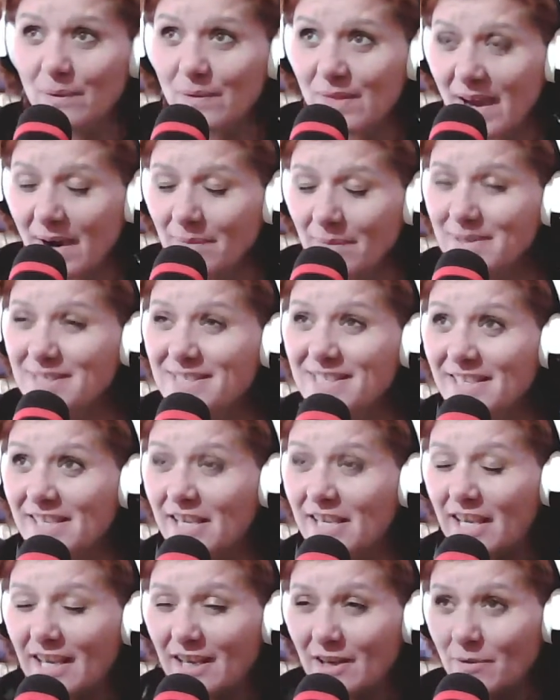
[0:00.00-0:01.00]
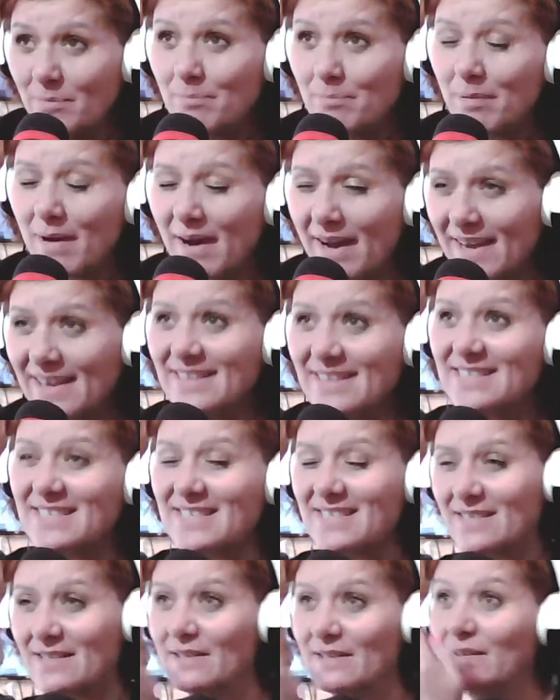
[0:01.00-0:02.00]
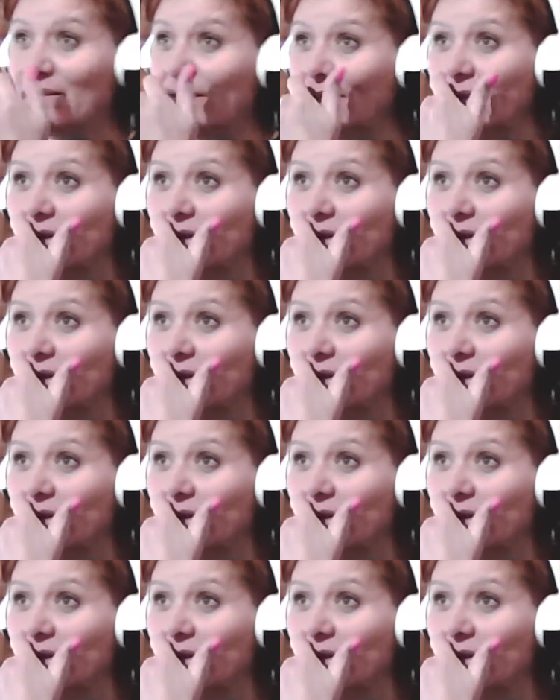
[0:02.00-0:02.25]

that was a cute butt, dude.